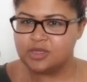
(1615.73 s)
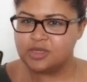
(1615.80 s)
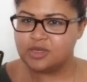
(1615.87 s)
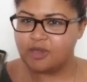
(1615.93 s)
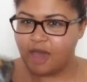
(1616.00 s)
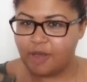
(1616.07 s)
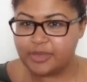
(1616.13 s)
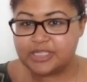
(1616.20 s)

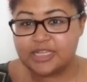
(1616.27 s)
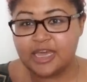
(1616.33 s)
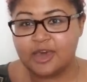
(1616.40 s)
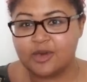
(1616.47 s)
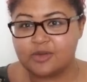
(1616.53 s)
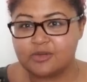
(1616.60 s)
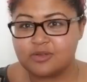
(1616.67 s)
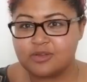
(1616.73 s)
calm it
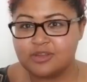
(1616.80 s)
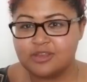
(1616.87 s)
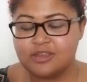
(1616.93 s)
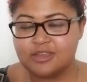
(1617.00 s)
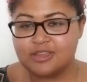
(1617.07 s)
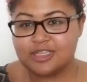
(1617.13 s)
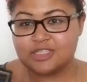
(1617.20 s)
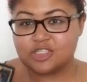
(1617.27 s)
down.
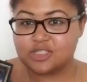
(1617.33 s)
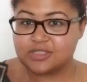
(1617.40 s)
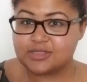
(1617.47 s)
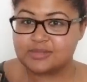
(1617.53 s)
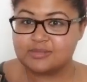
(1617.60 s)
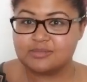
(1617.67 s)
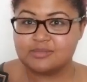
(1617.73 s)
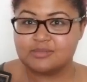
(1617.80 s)
Let's
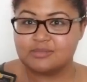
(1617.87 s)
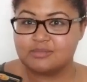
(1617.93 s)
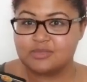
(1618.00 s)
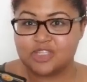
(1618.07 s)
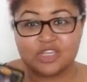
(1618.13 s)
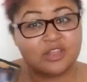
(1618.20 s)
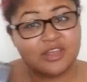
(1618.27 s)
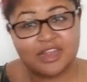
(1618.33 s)
just
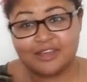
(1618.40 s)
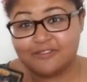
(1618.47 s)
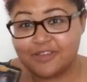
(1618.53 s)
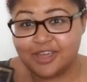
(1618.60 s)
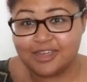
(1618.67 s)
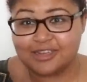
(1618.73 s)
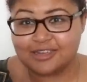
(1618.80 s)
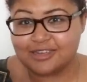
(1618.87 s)
chill and have
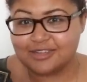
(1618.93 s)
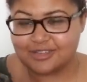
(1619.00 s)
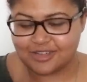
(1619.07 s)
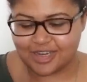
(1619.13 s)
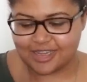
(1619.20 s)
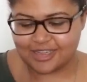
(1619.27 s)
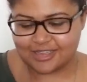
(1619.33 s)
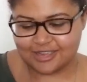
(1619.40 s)
fun,
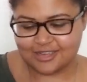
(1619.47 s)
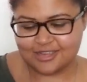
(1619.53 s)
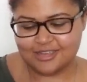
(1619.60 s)
right?